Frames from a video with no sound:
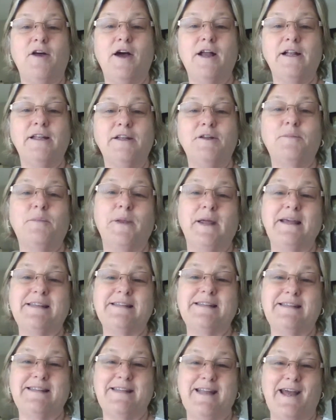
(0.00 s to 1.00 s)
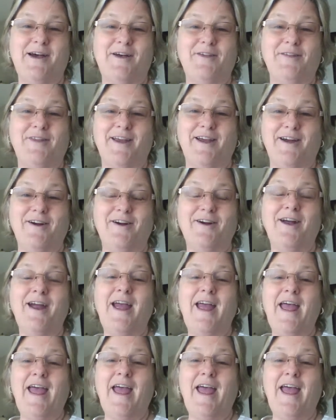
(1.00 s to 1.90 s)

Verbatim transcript: A lot of little places down there.